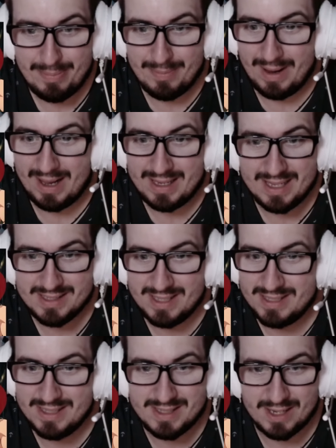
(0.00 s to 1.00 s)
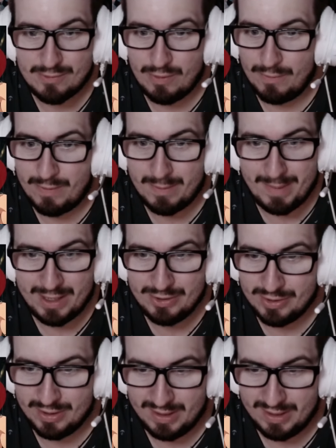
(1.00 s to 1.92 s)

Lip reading: I guess this is a confirmation.